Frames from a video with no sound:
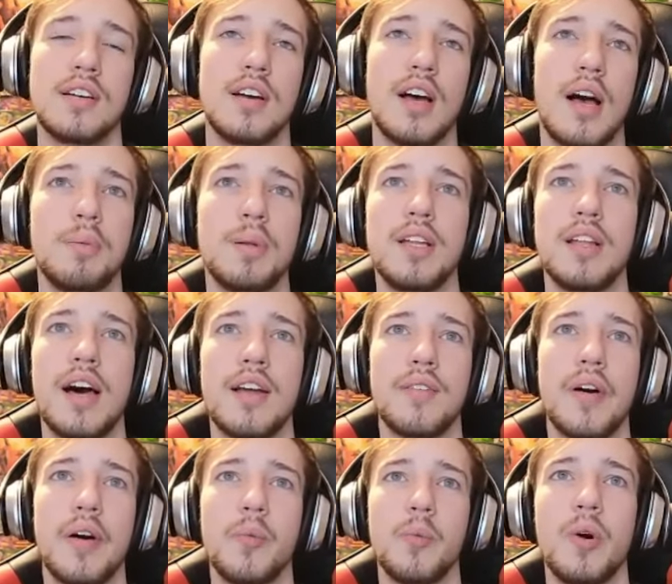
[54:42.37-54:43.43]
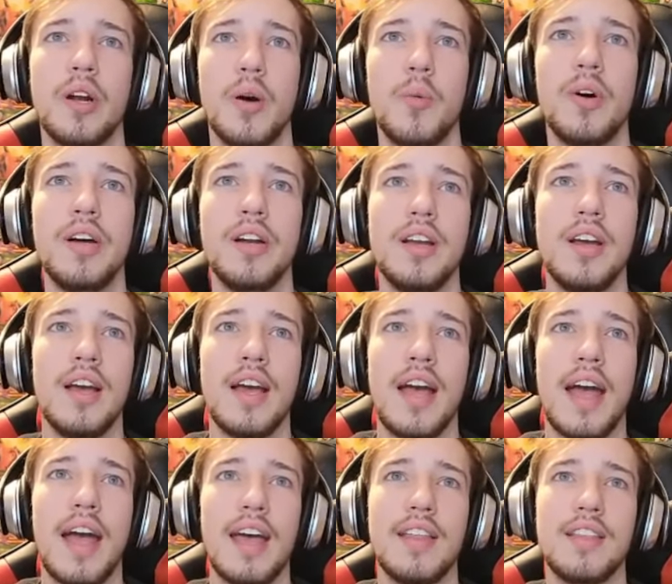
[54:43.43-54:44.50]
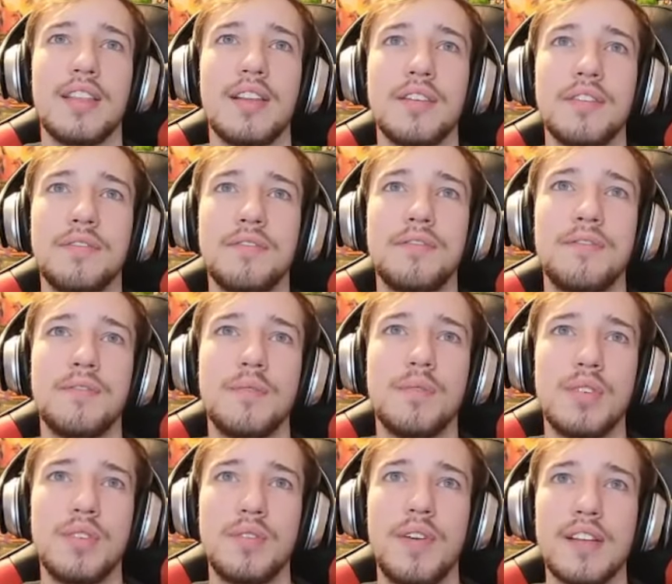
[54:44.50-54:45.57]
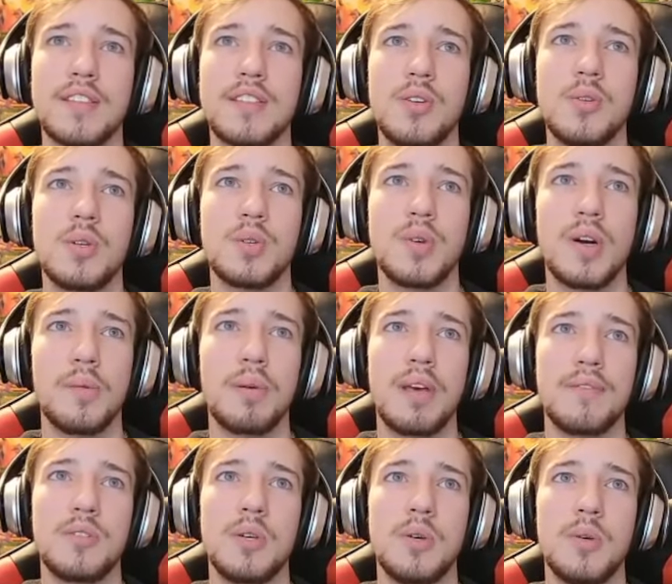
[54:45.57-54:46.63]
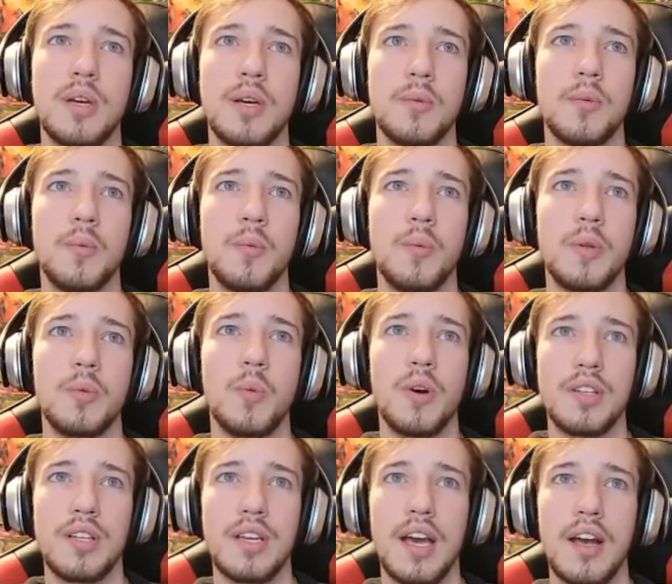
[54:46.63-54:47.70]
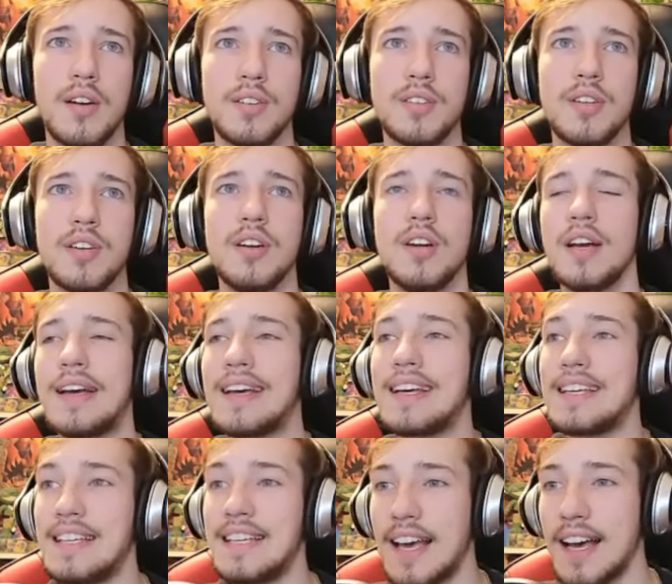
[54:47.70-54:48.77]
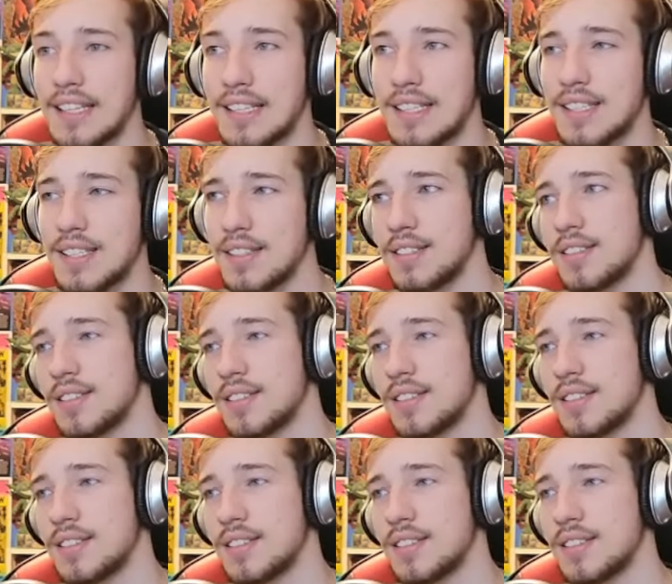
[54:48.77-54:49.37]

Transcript: I play a lot of on one-on-one, and the fact that you could run PF2E with one character, yes.